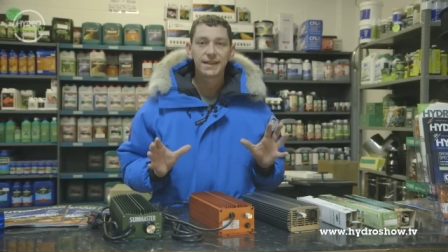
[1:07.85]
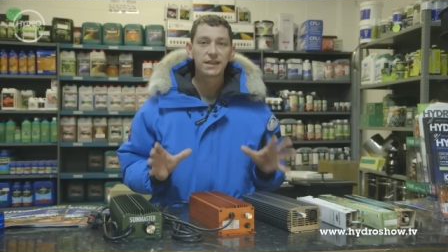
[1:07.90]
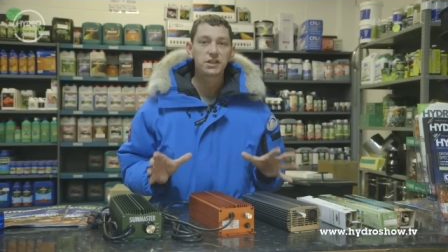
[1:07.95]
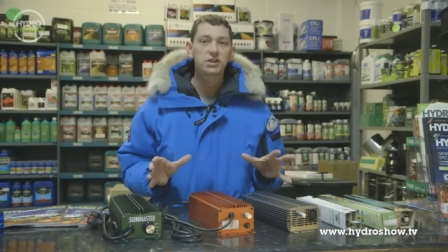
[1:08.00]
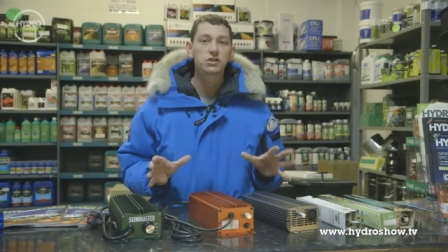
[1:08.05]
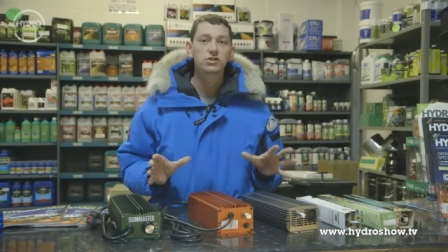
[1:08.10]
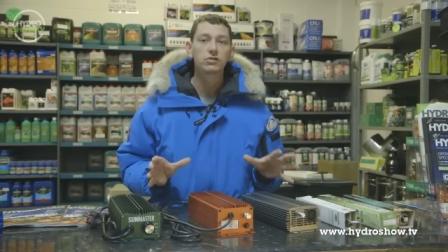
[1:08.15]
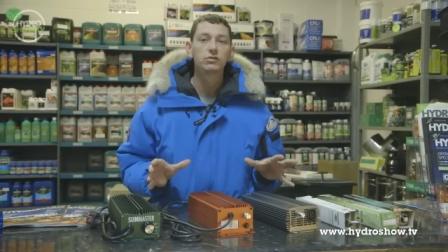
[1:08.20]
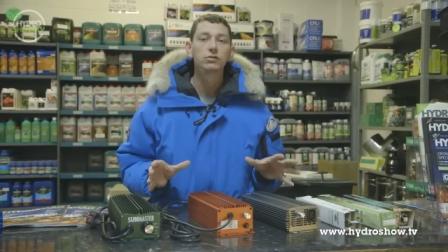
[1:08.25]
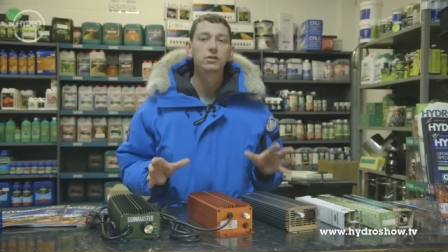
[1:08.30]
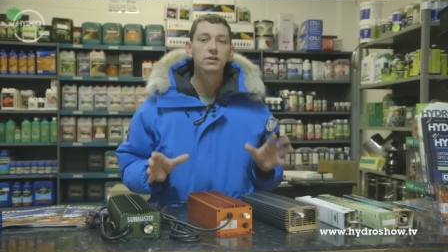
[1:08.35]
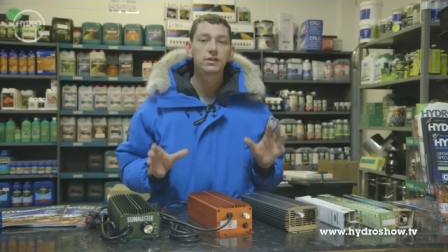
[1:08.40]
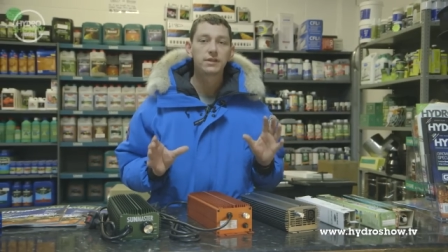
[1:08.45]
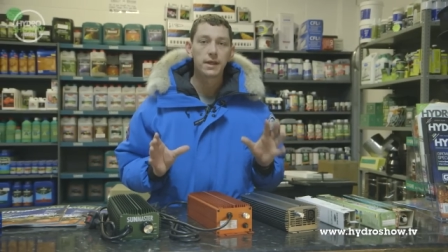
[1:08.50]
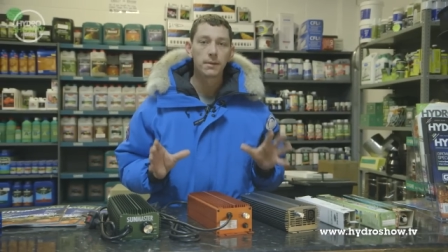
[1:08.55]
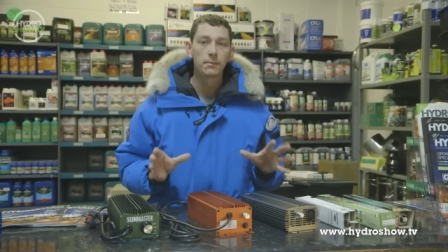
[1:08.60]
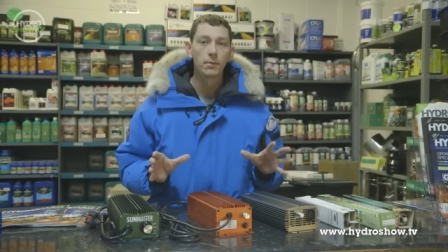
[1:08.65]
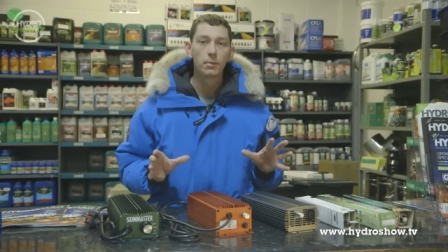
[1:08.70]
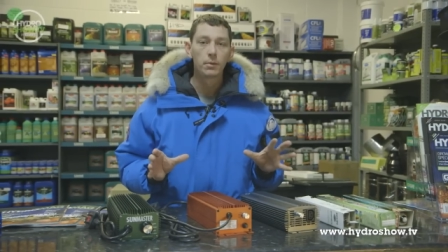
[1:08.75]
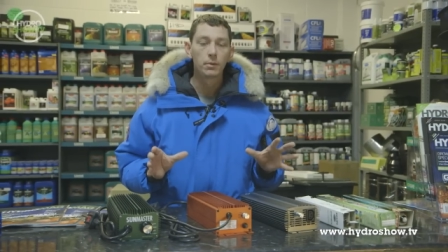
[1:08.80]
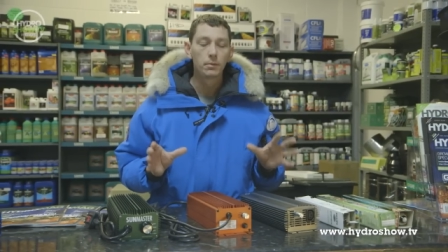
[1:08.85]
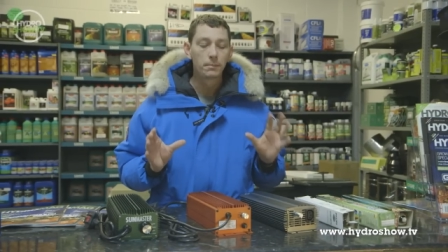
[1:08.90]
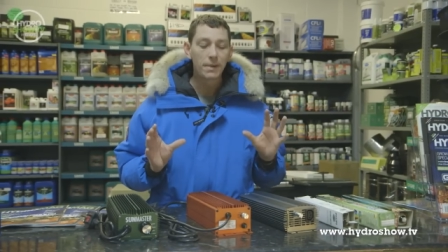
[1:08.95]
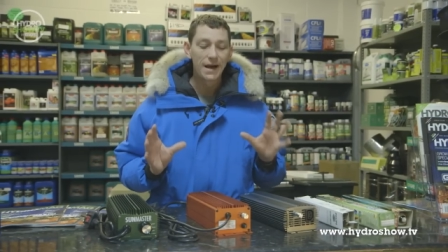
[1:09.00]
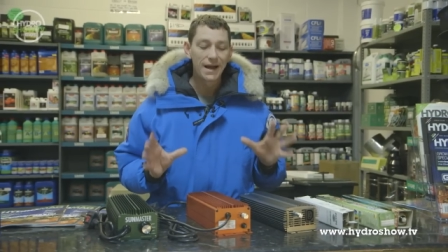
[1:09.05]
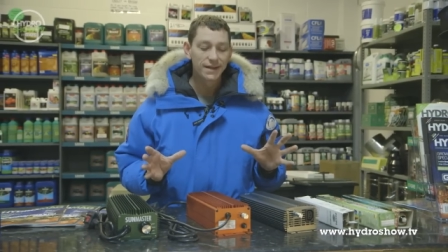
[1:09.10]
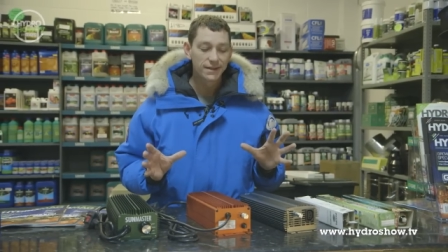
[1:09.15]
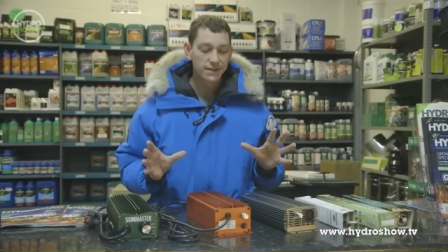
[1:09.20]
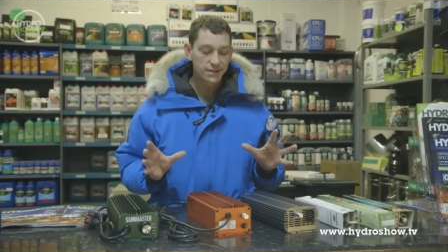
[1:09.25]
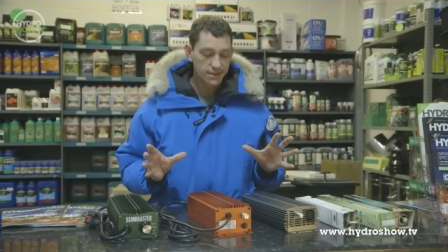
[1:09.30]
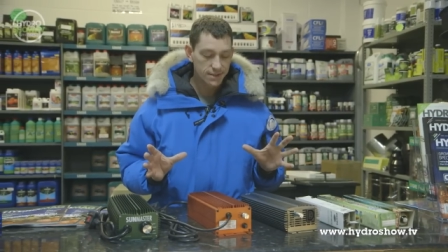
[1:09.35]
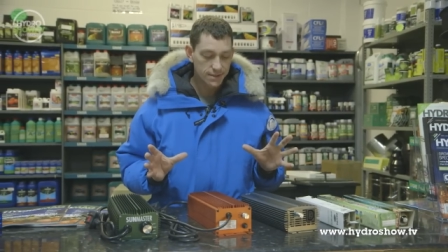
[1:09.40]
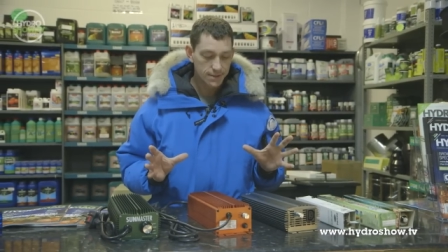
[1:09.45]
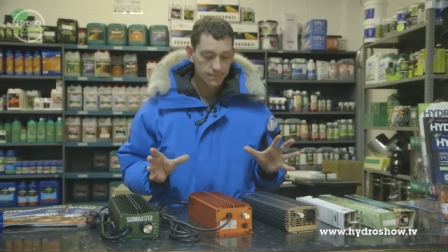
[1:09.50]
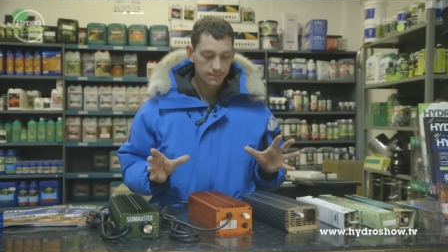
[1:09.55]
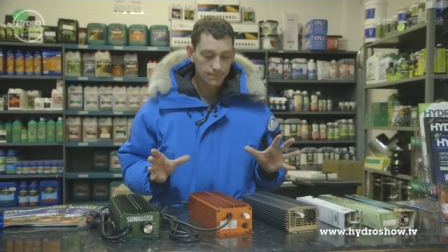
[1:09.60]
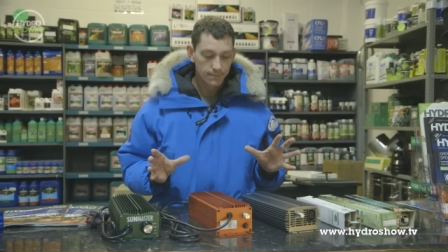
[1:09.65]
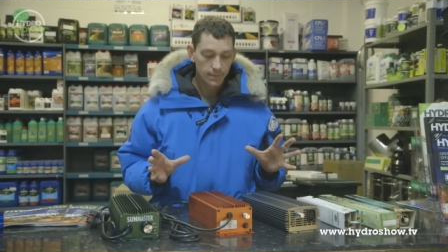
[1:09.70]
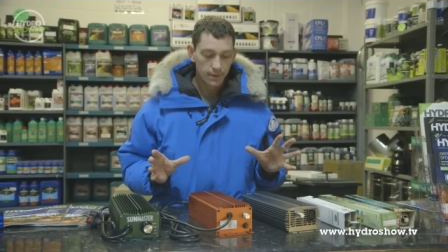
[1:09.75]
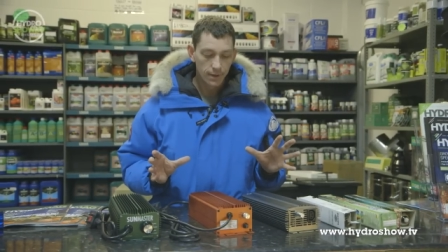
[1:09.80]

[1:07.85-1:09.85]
digital dimmable ballasts.